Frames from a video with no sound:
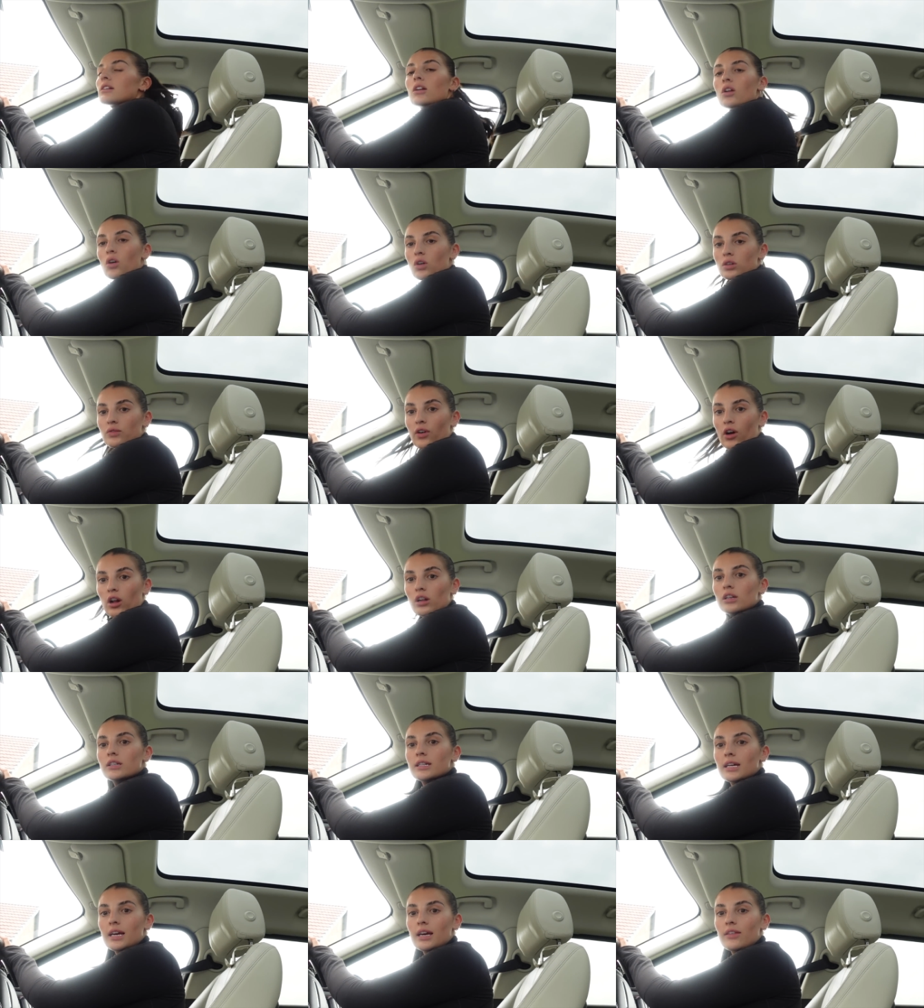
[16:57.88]
closed for
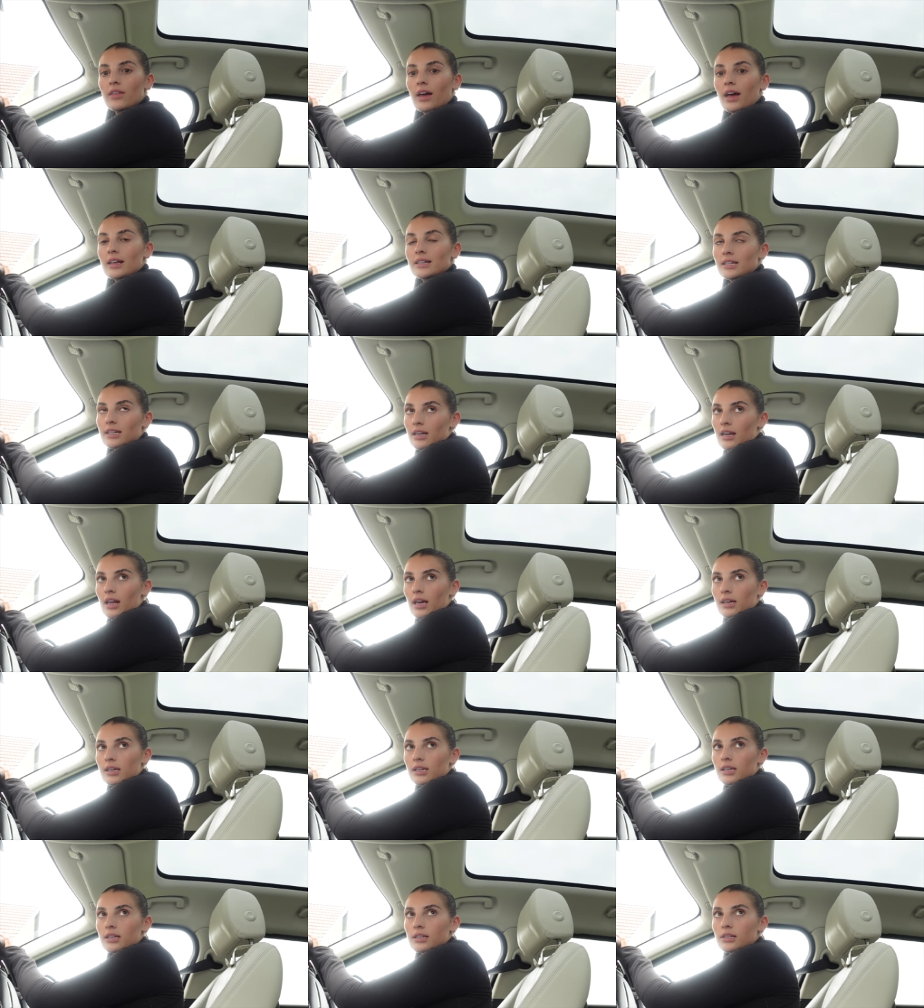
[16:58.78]
holiday that I didn't
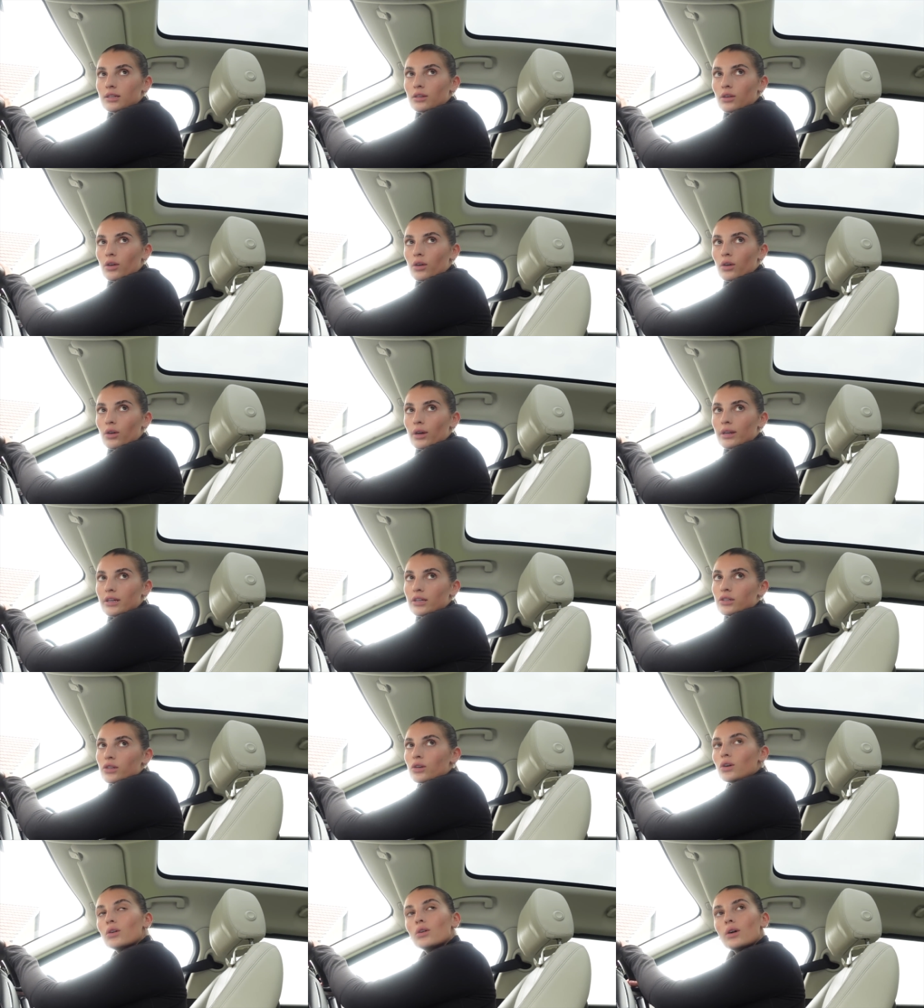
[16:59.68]
like. So I need
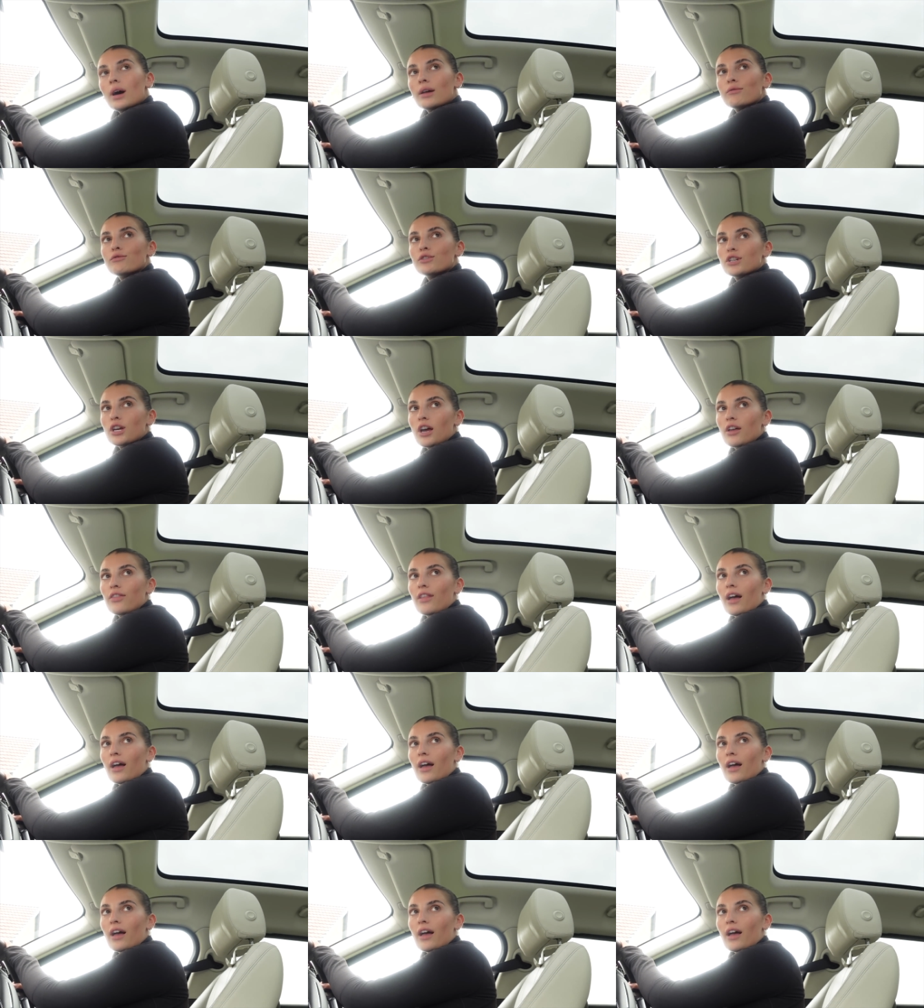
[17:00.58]
to go and return